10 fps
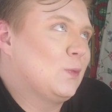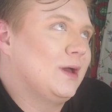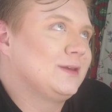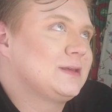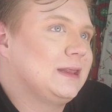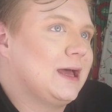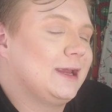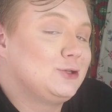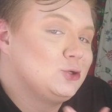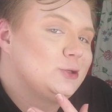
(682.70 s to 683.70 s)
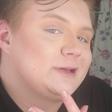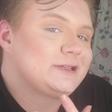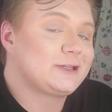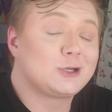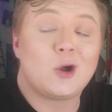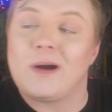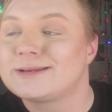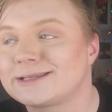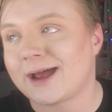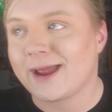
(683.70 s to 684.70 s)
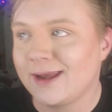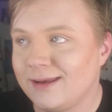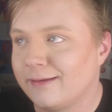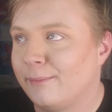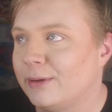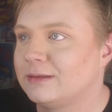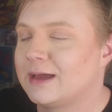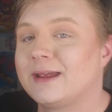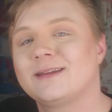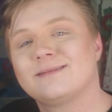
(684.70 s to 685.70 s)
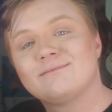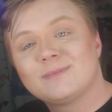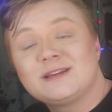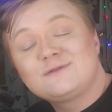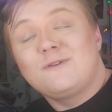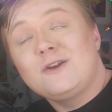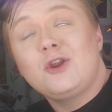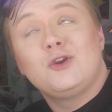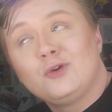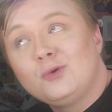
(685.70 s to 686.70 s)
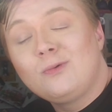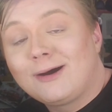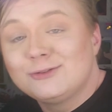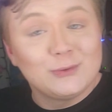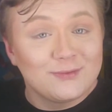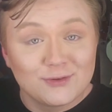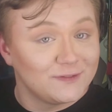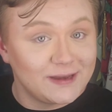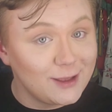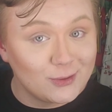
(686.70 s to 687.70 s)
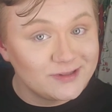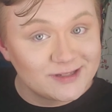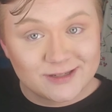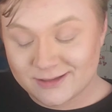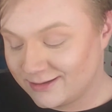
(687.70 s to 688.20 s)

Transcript: one to like do this and go outside, but like it's fun to do. I'll do it for videos.